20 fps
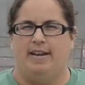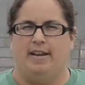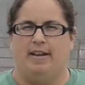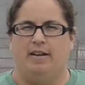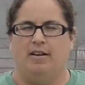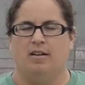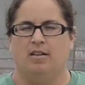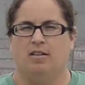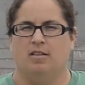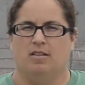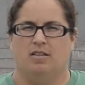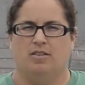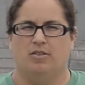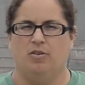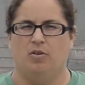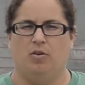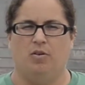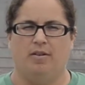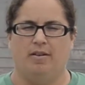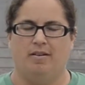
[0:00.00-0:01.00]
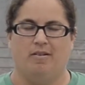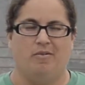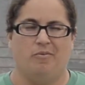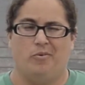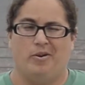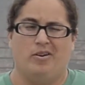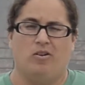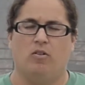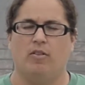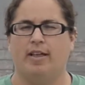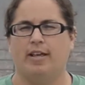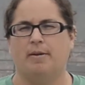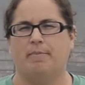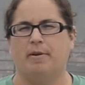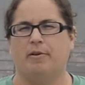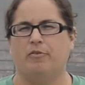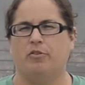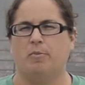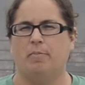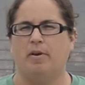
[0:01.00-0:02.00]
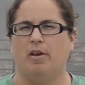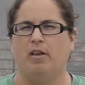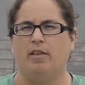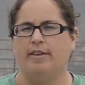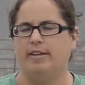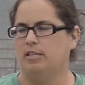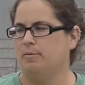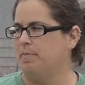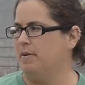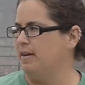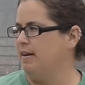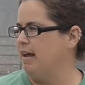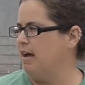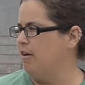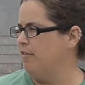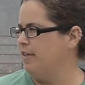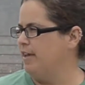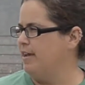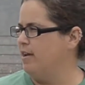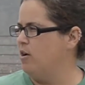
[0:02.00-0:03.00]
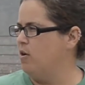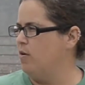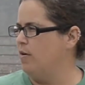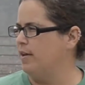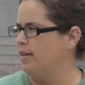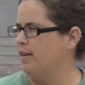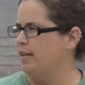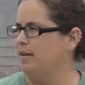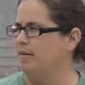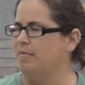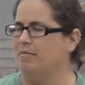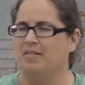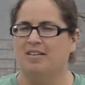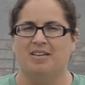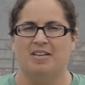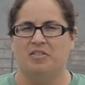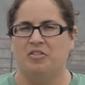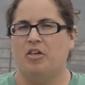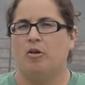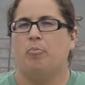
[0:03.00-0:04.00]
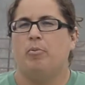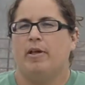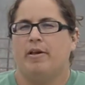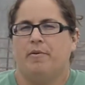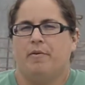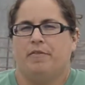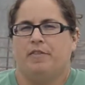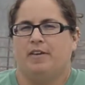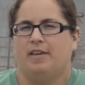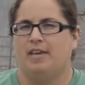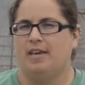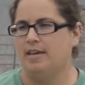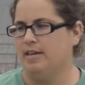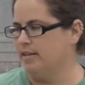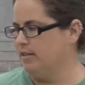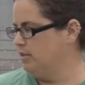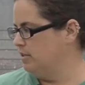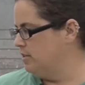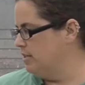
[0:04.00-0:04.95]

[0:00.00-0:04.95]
And we don't let them in with the billies, but now they go in and they'll play with the kids.